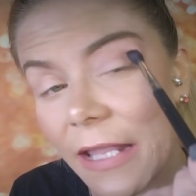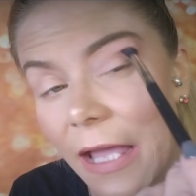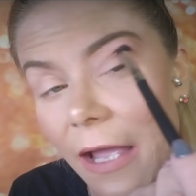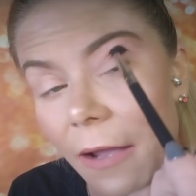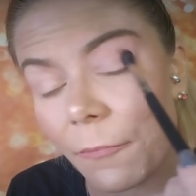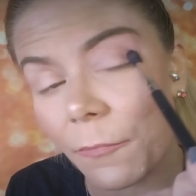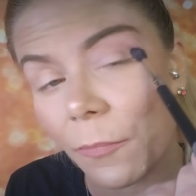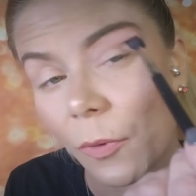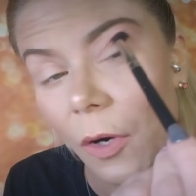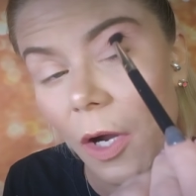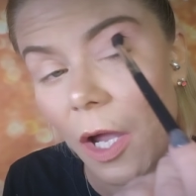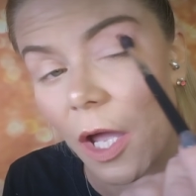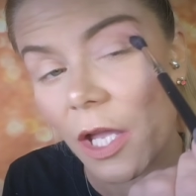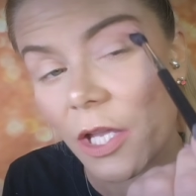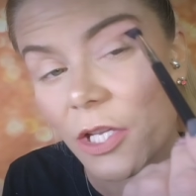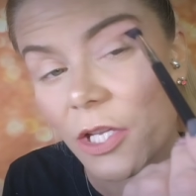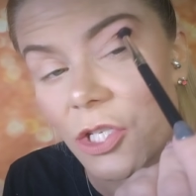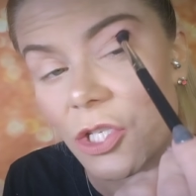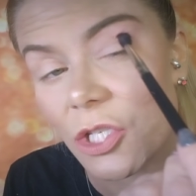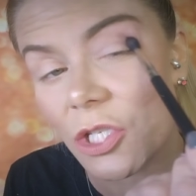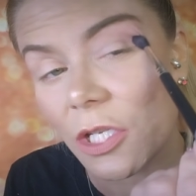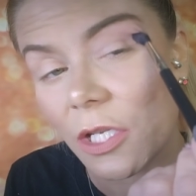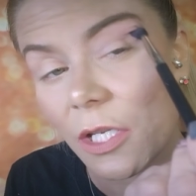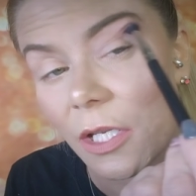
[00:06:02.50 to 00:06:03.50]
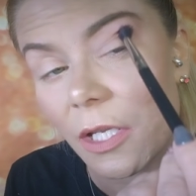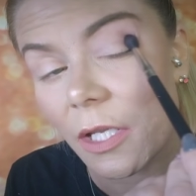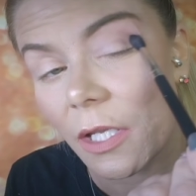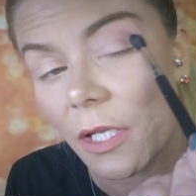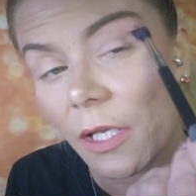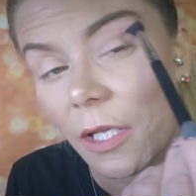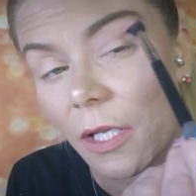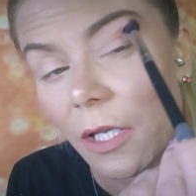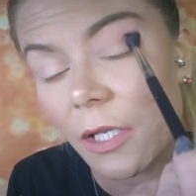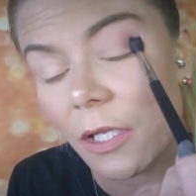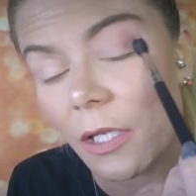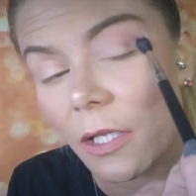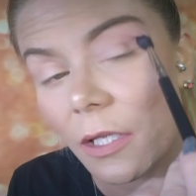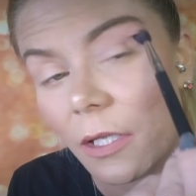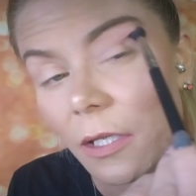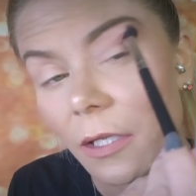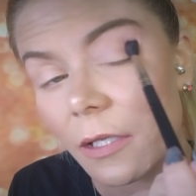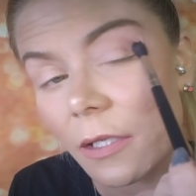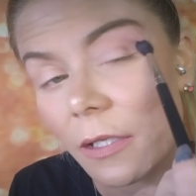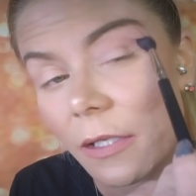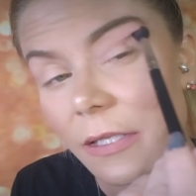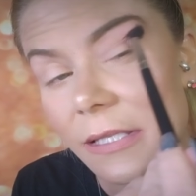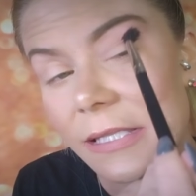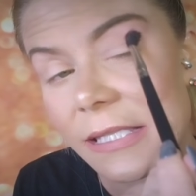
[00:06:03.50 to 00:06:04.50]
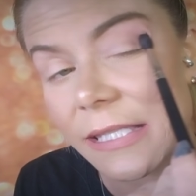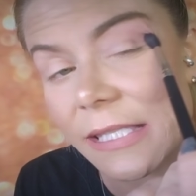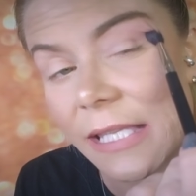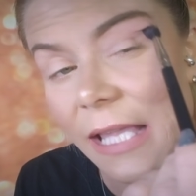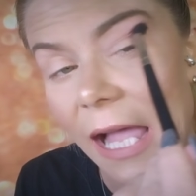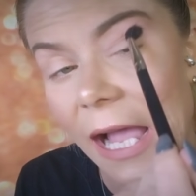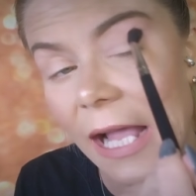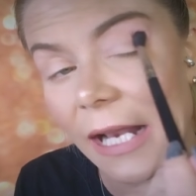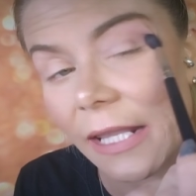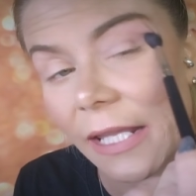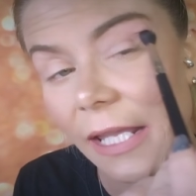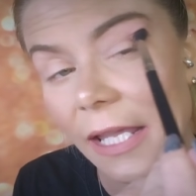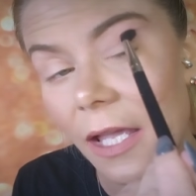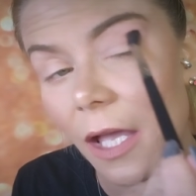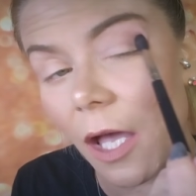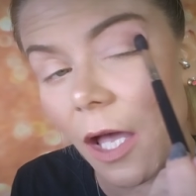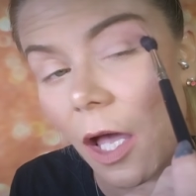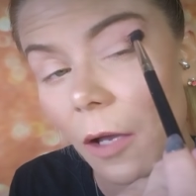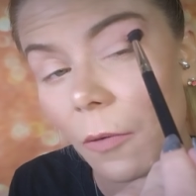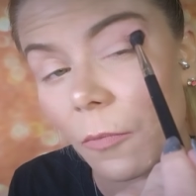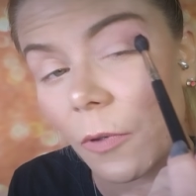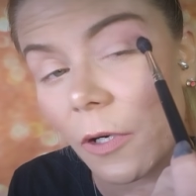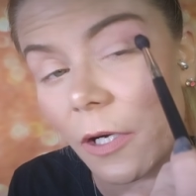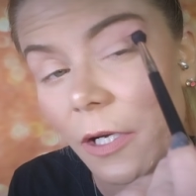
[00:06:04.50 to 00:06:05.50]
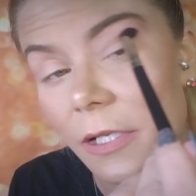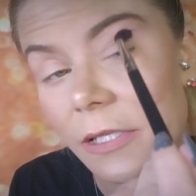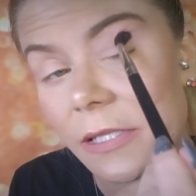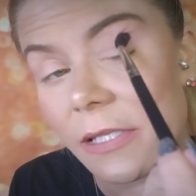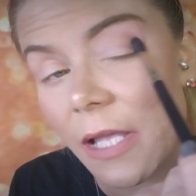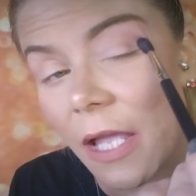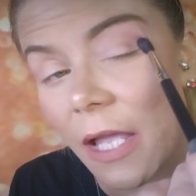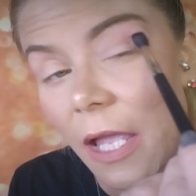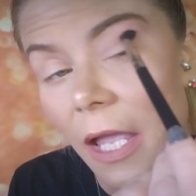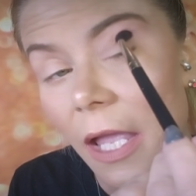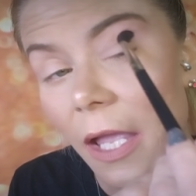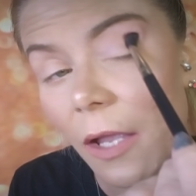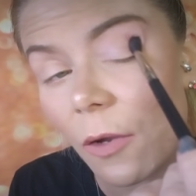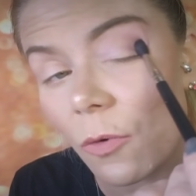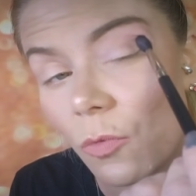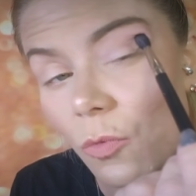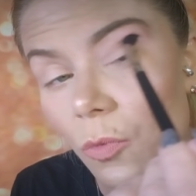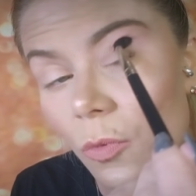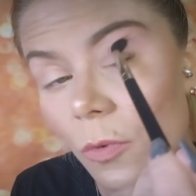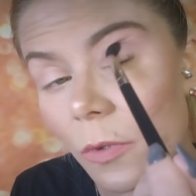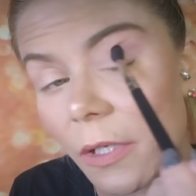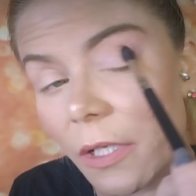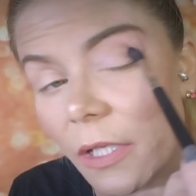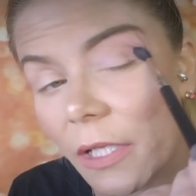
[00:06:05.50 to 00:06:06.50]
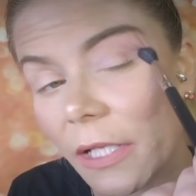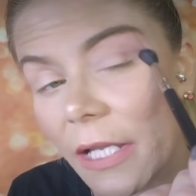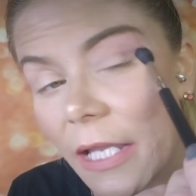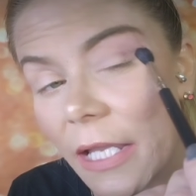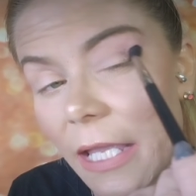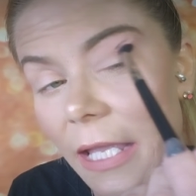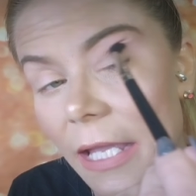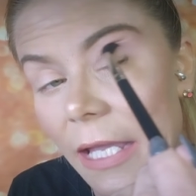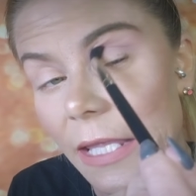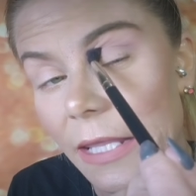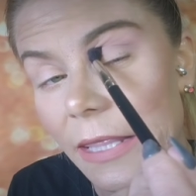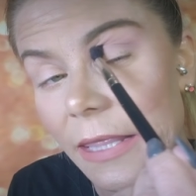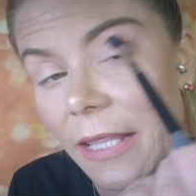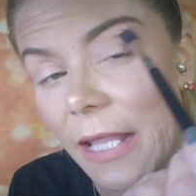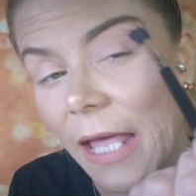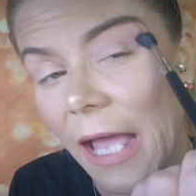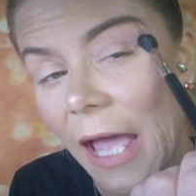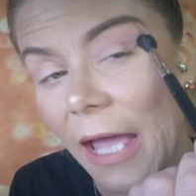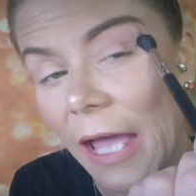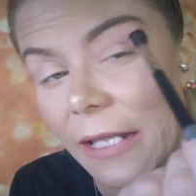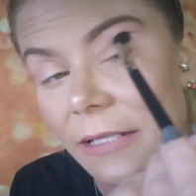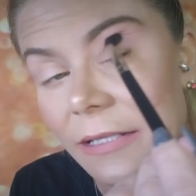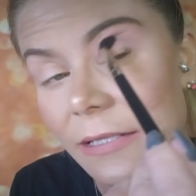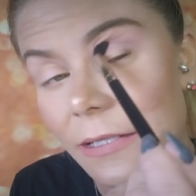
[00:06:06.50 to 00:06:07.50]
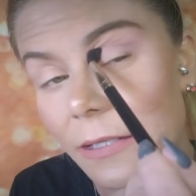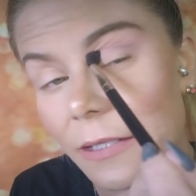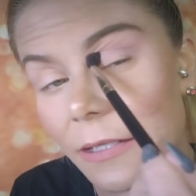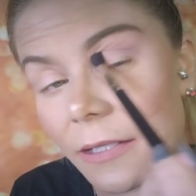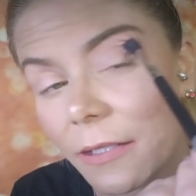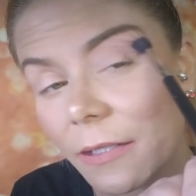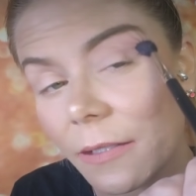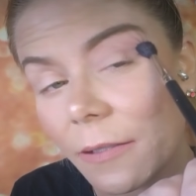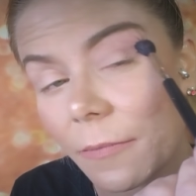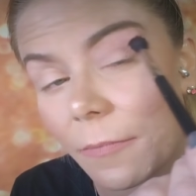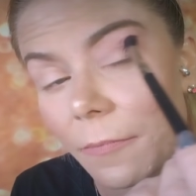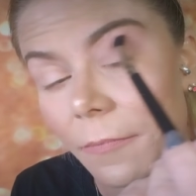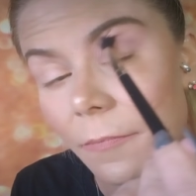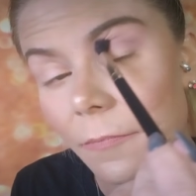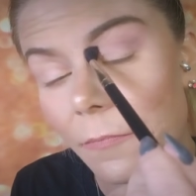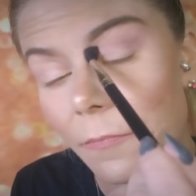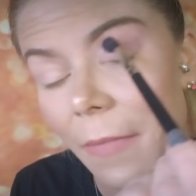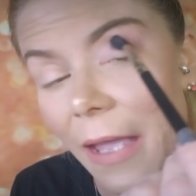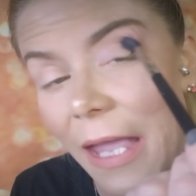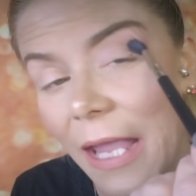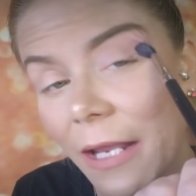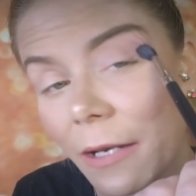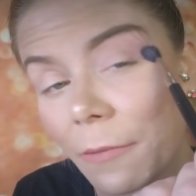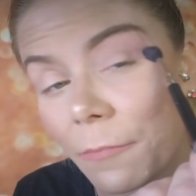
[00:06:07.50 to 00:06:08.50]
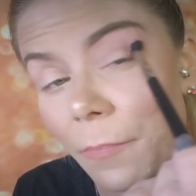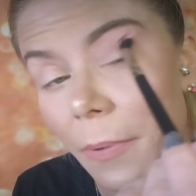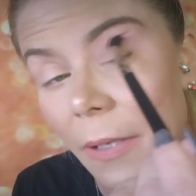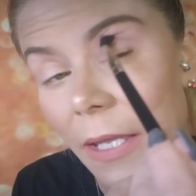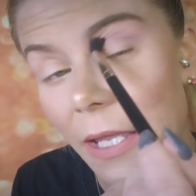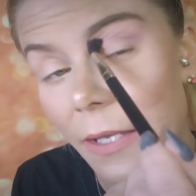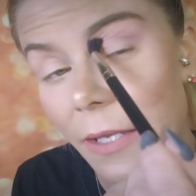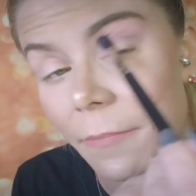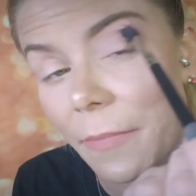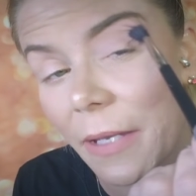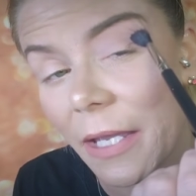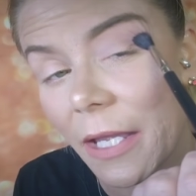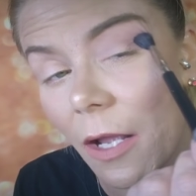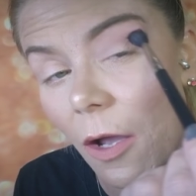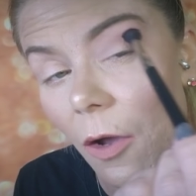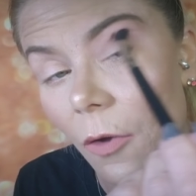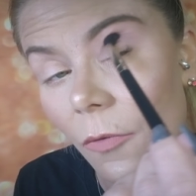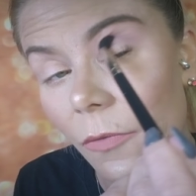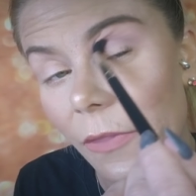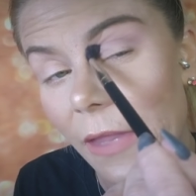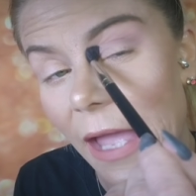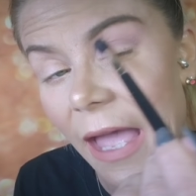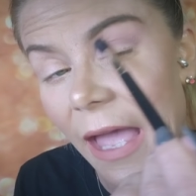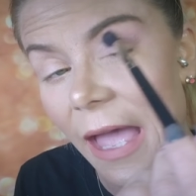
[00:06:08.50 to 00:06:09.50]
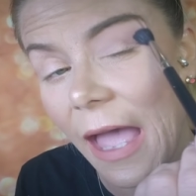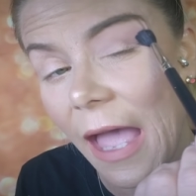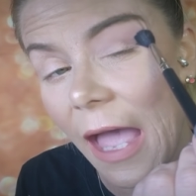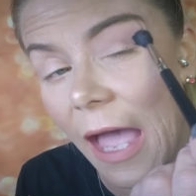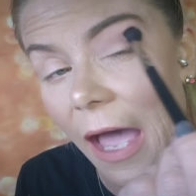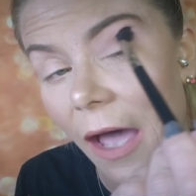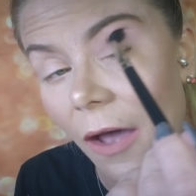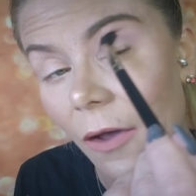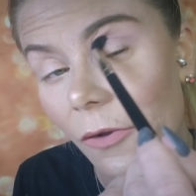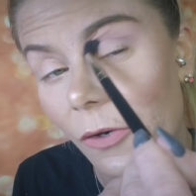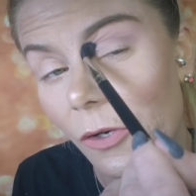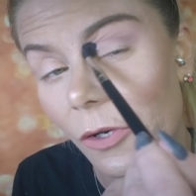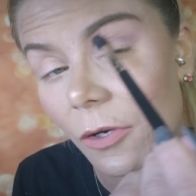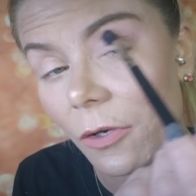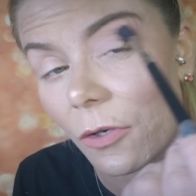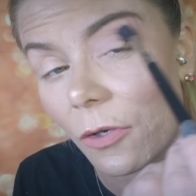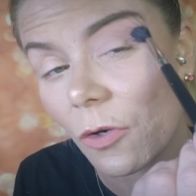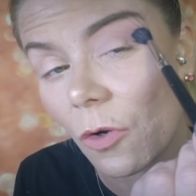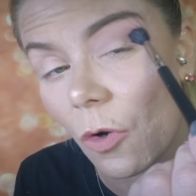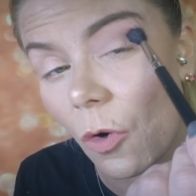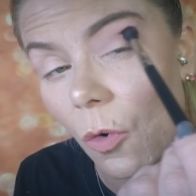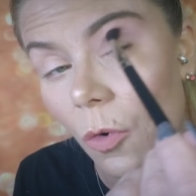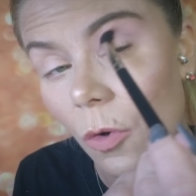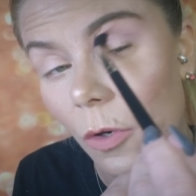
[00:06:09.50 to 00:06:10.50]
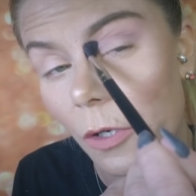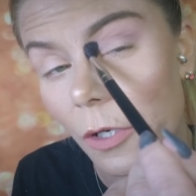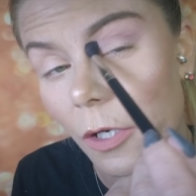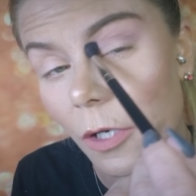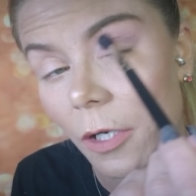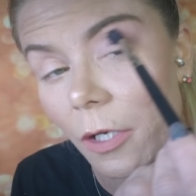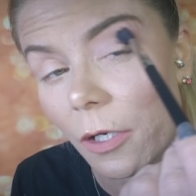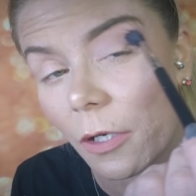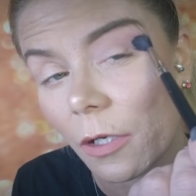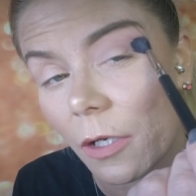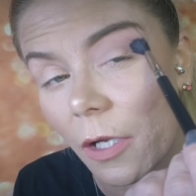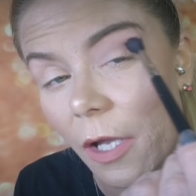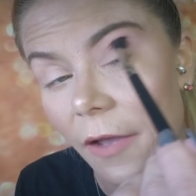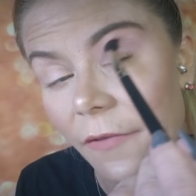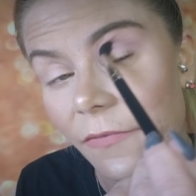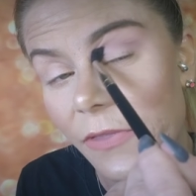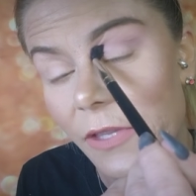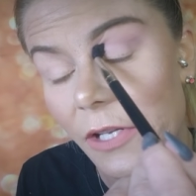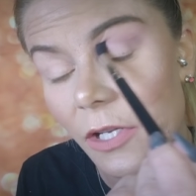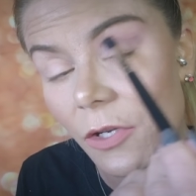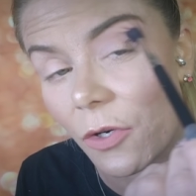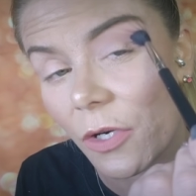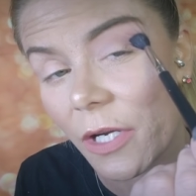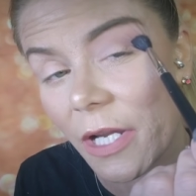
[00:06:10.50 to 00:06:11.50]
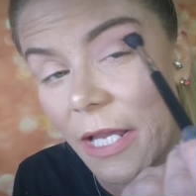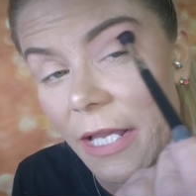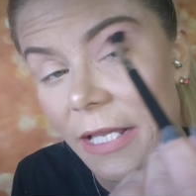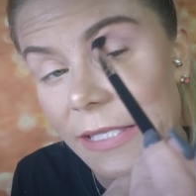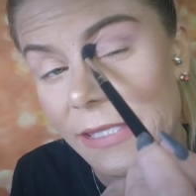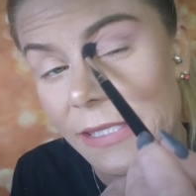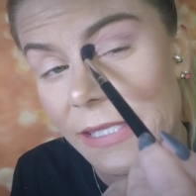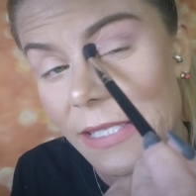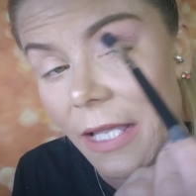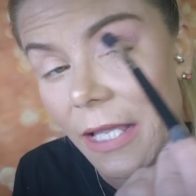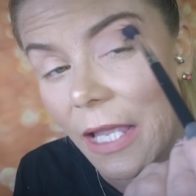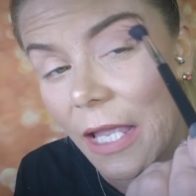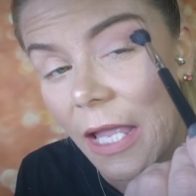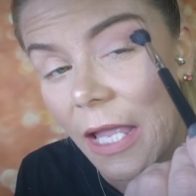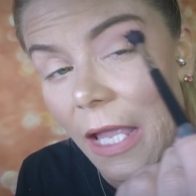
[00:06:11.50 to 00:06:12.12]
that brush slightly upwards and really hitting that main pigment on that outer corner of the crease,